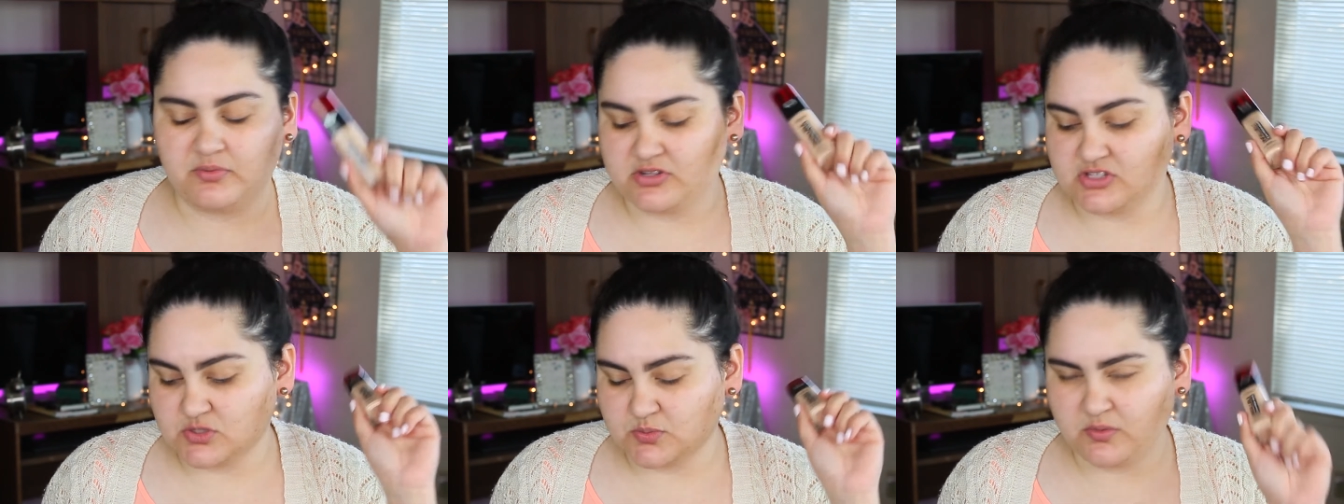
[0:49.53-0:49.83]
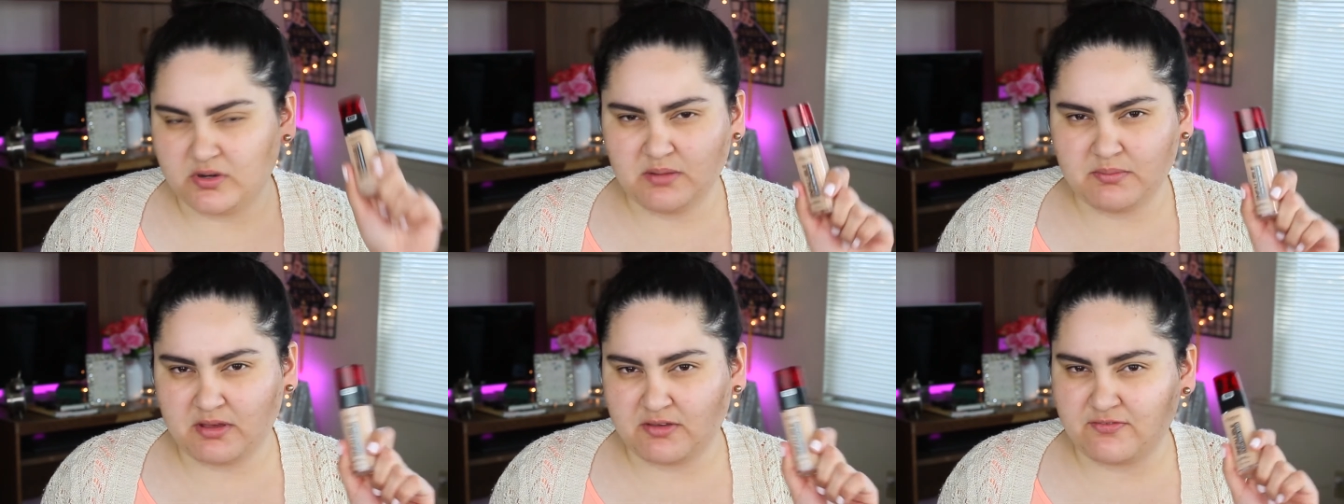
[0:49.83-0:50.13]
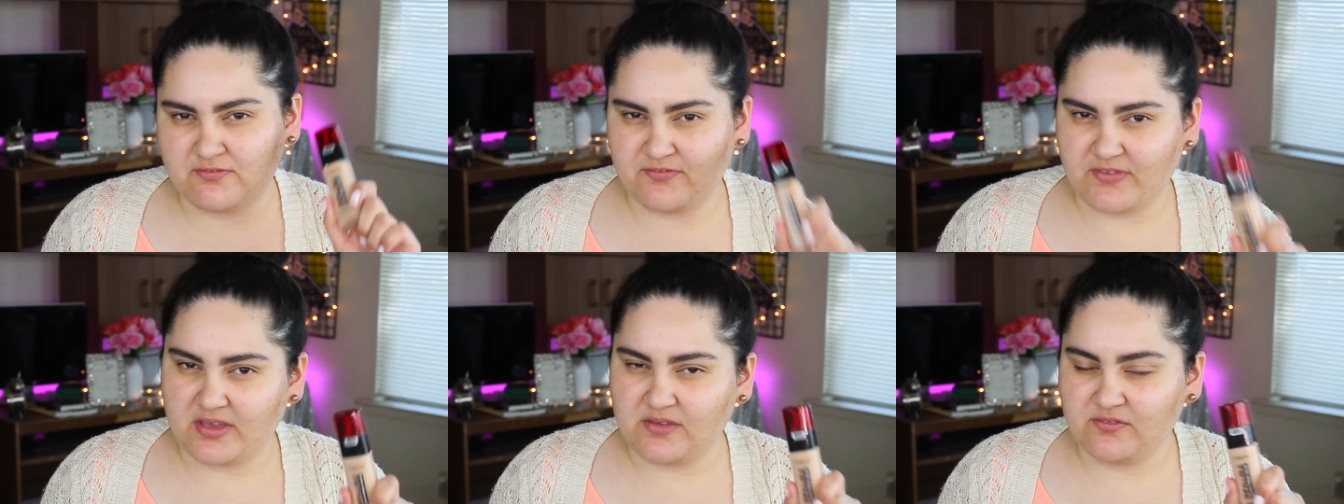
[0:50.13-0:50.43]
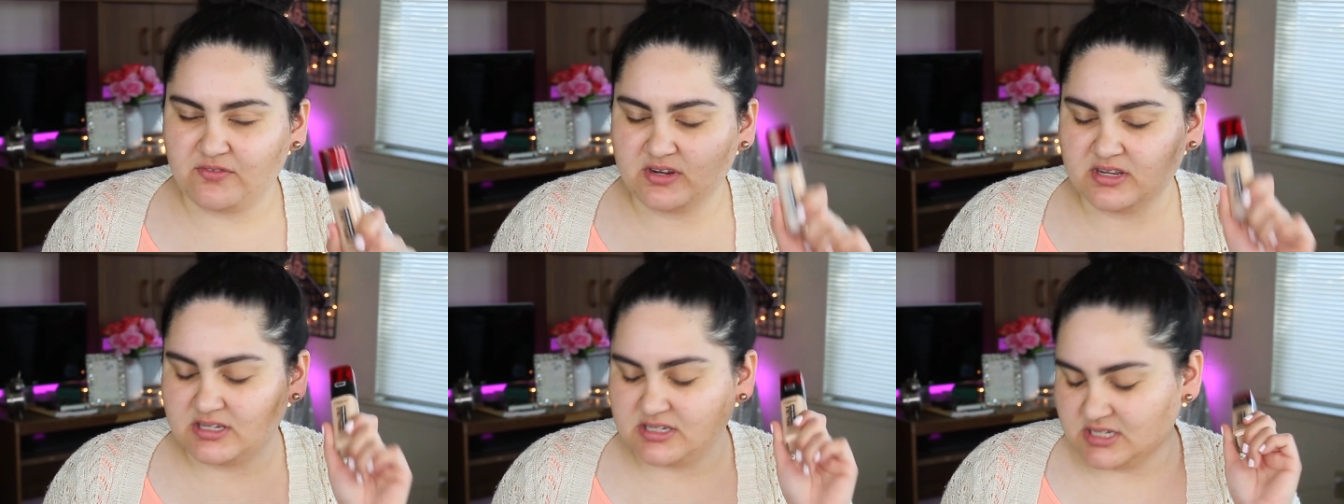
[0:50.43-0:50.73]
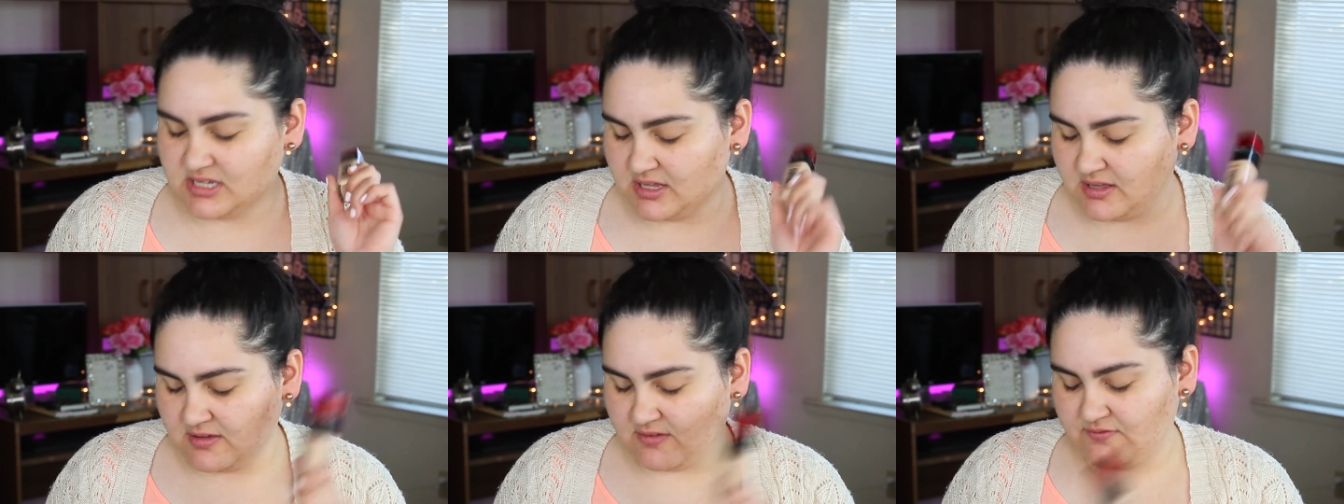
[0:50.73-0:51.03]
It's one of my favorite
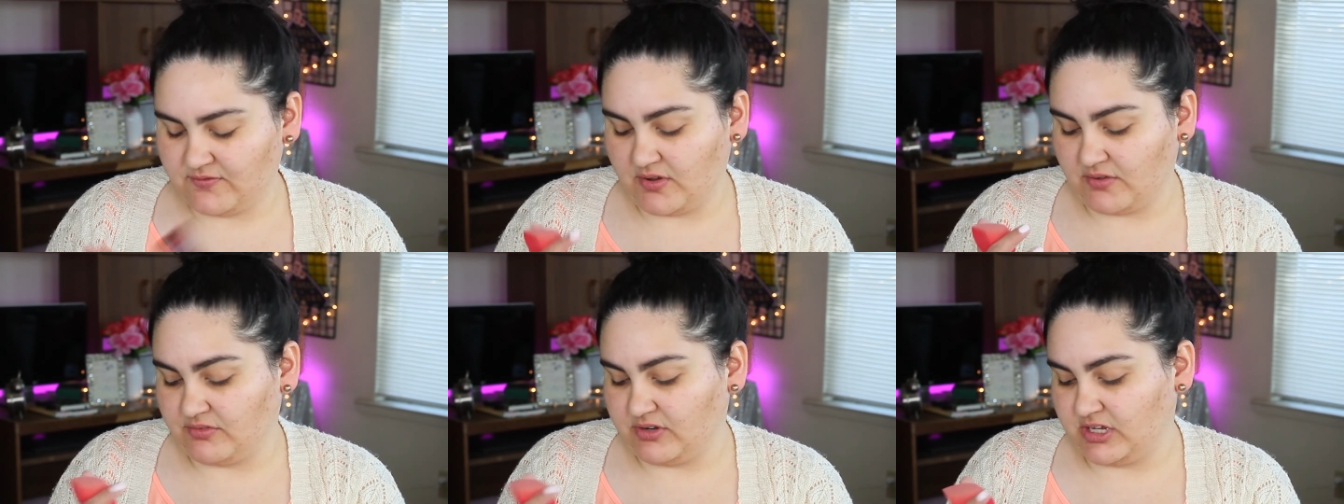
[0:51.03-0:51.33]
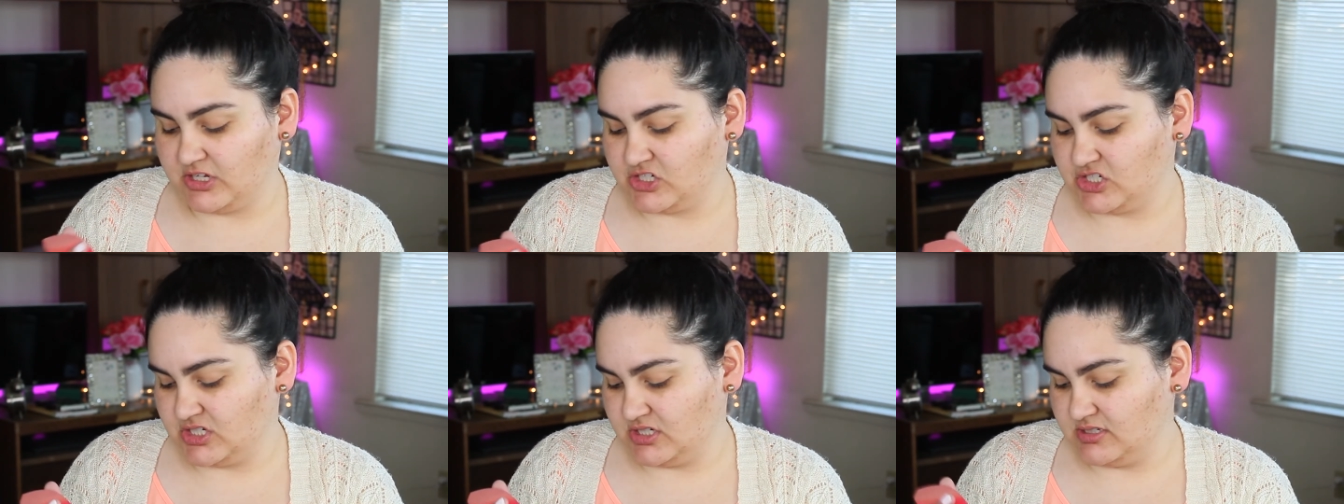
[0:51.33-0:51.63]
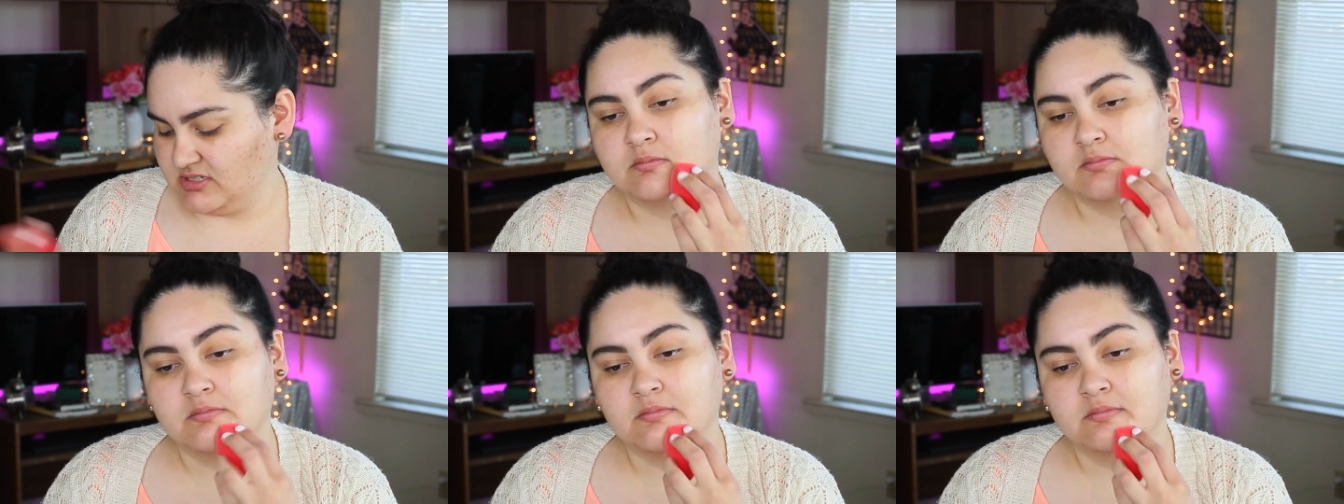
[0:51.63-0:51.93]
foundations.